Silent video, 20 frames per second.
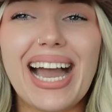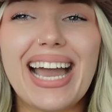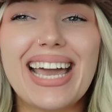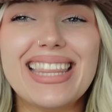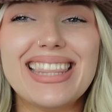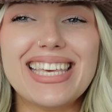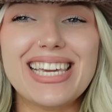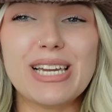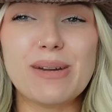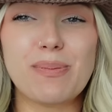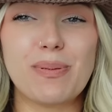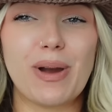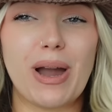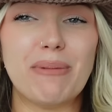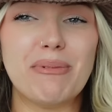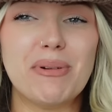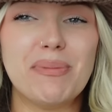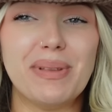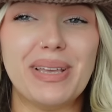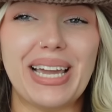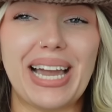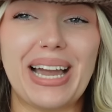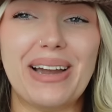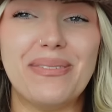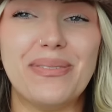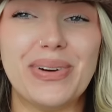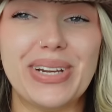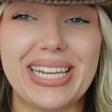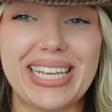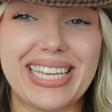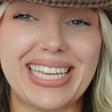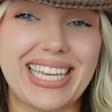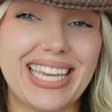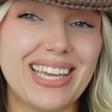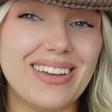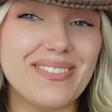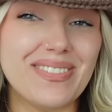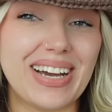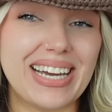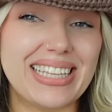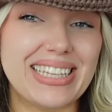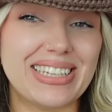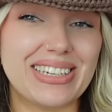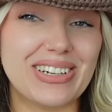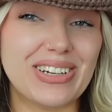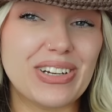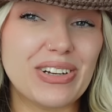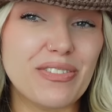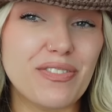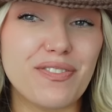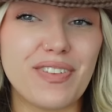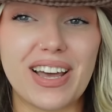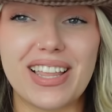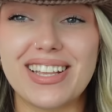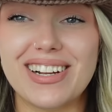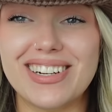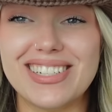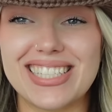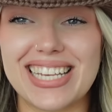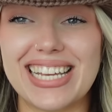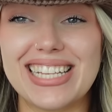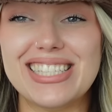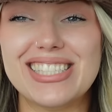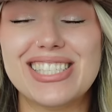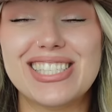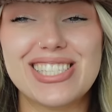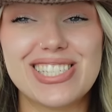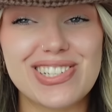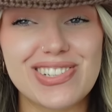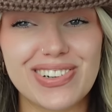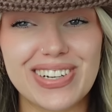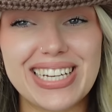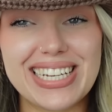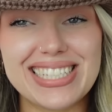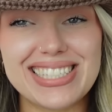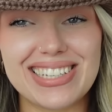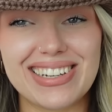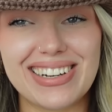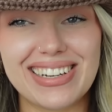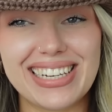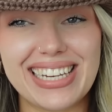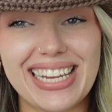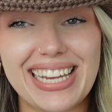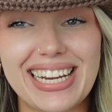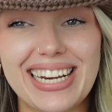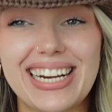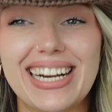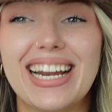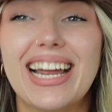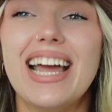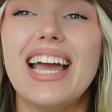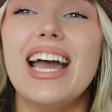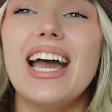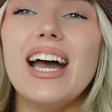I think probably I wouldn't keep my little feathers and strings on here.